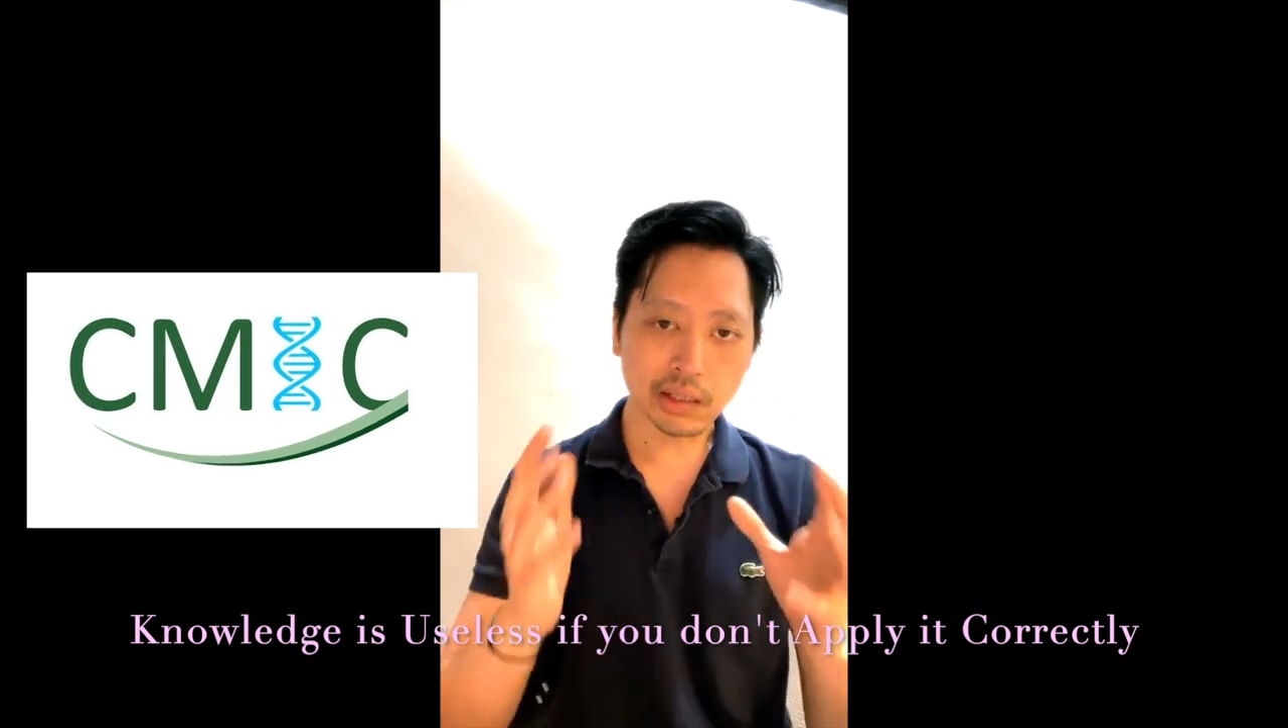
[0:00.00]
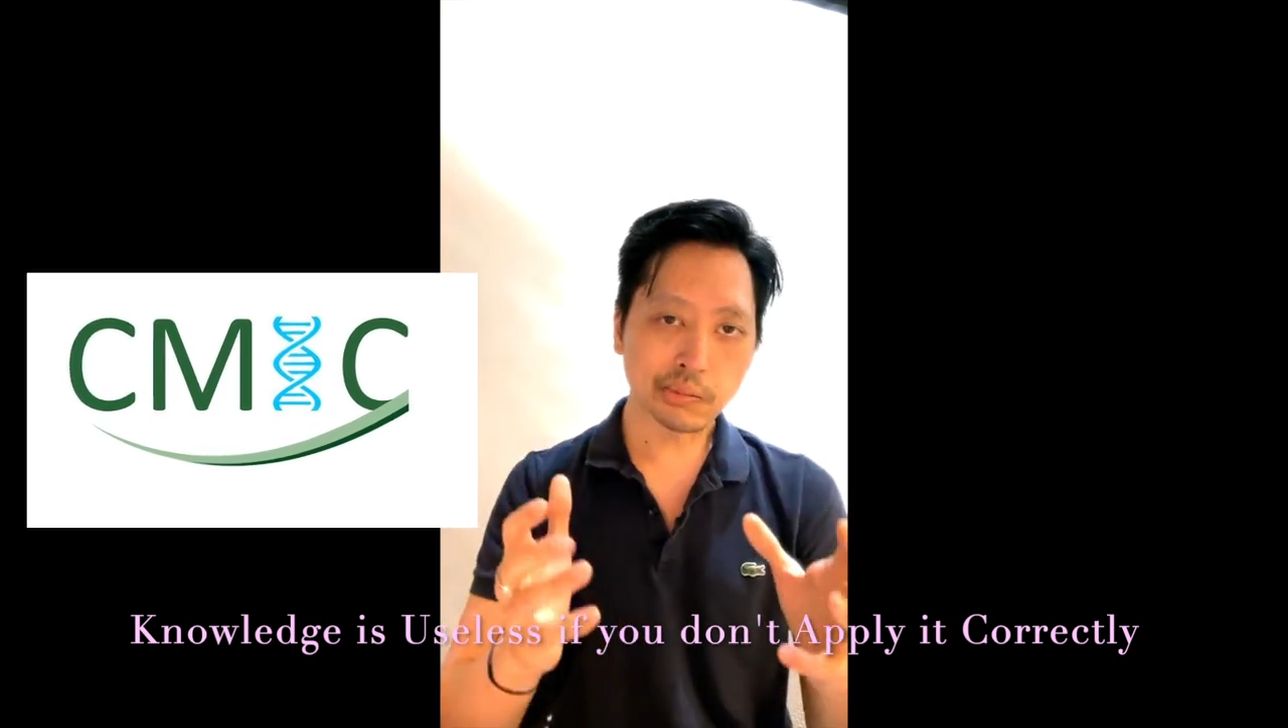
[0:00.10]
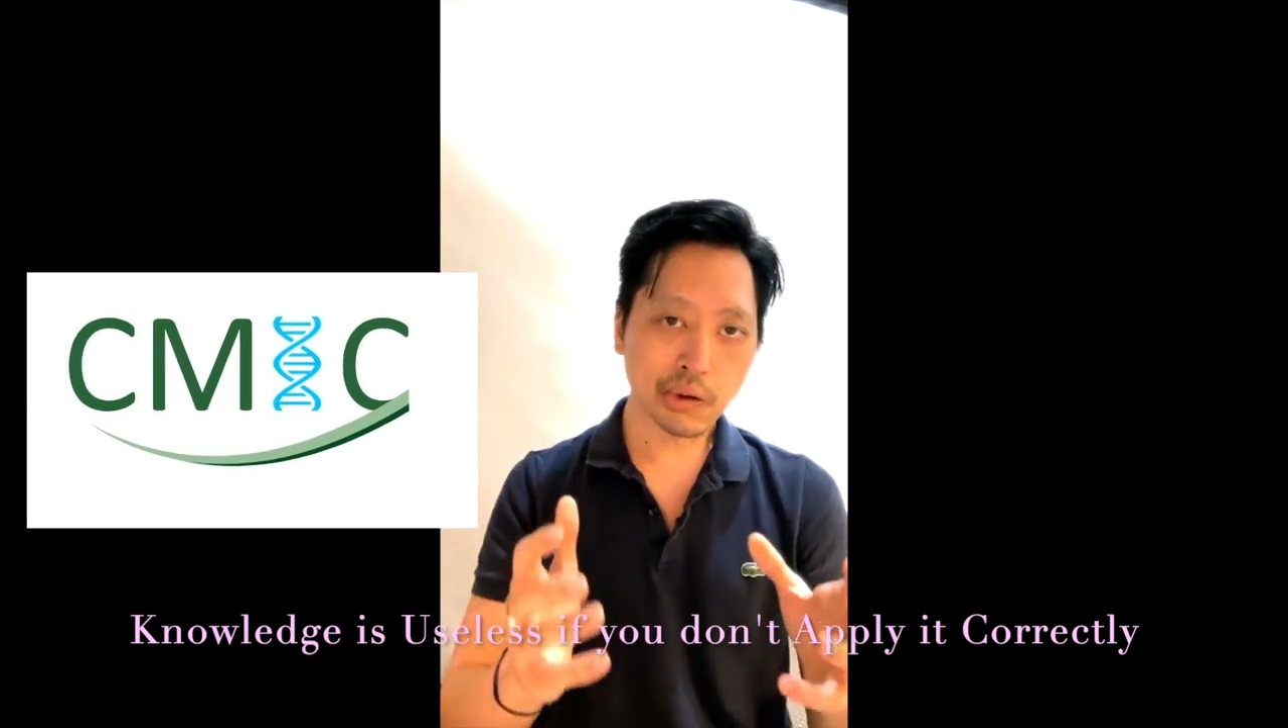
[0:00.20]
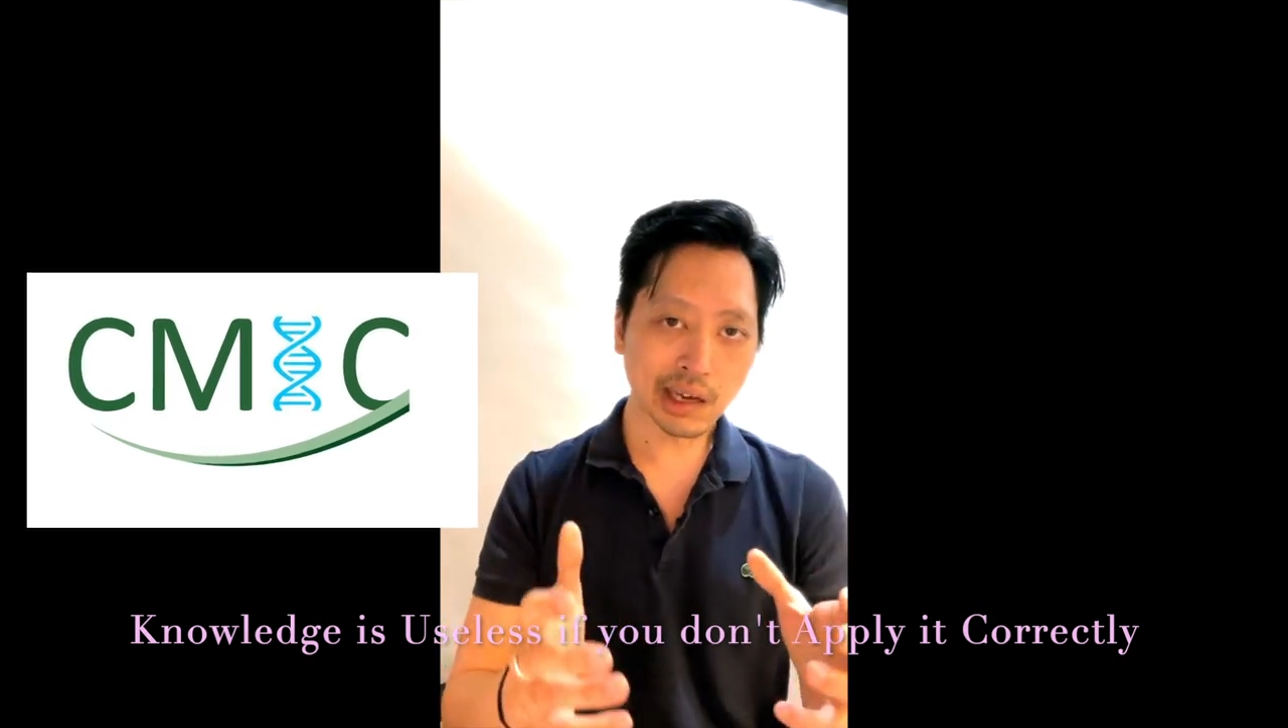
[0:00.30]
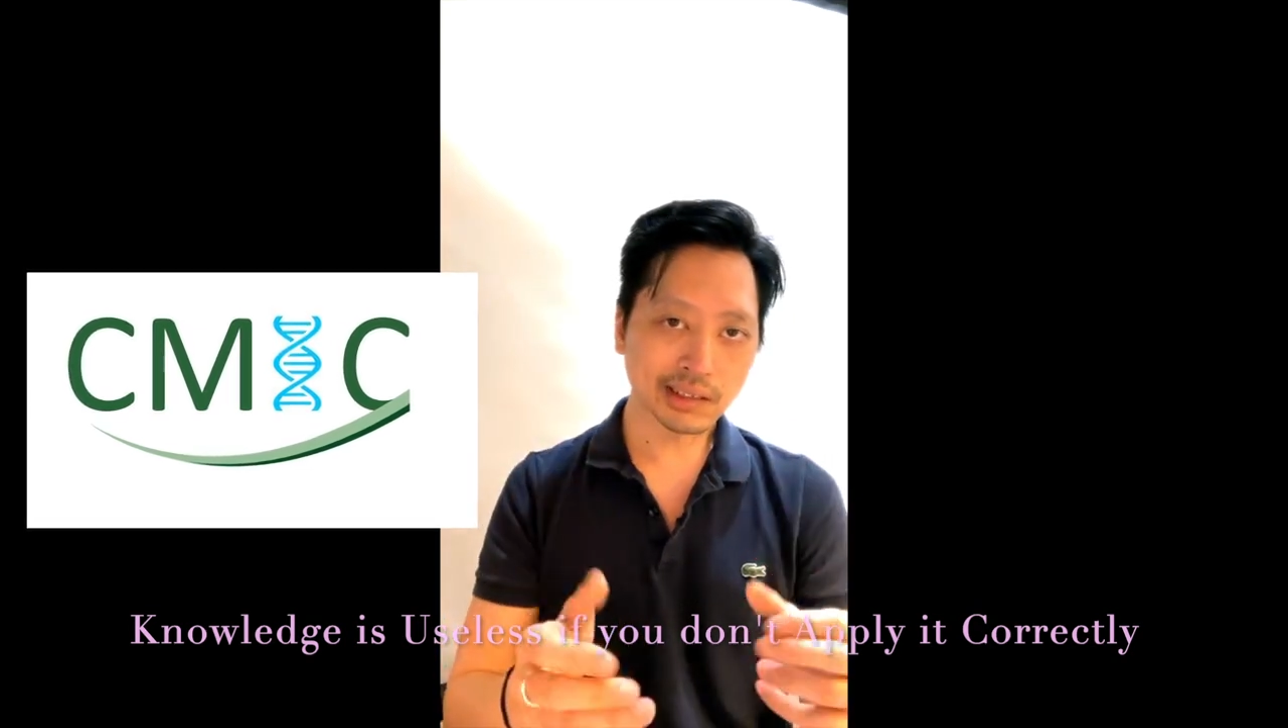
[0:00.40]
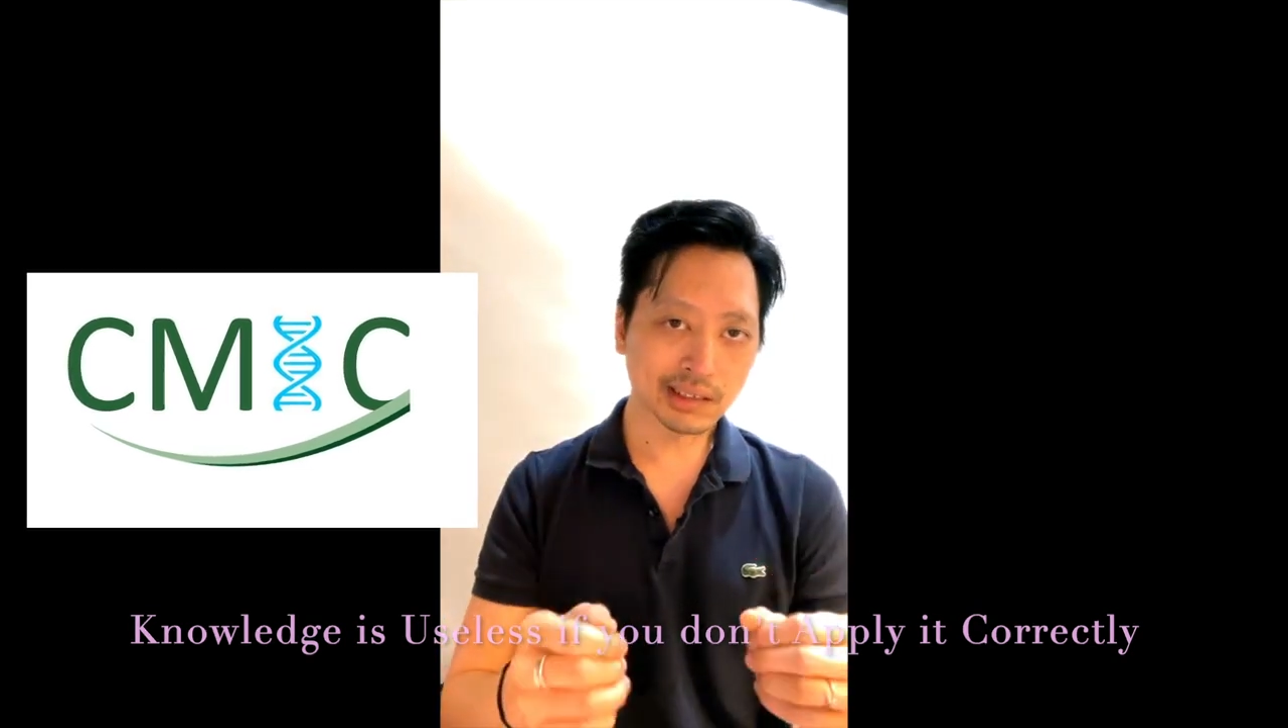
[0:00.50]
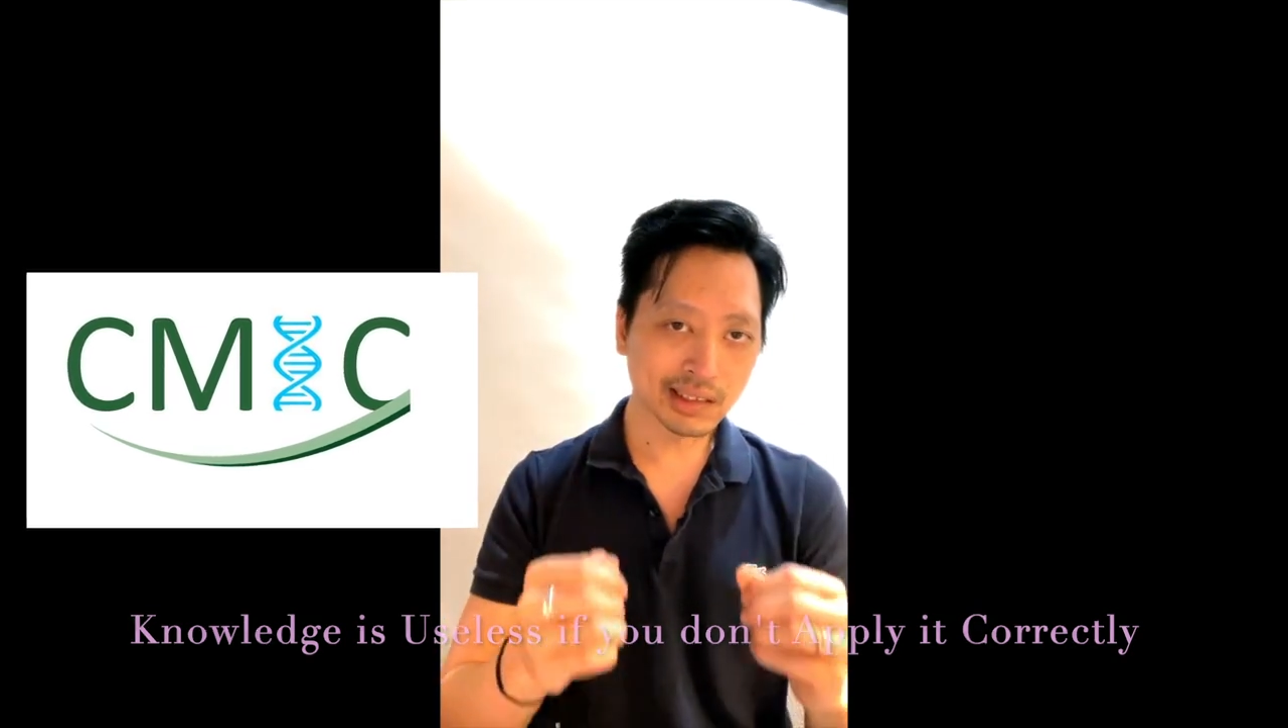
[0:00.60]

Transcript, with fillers: you practice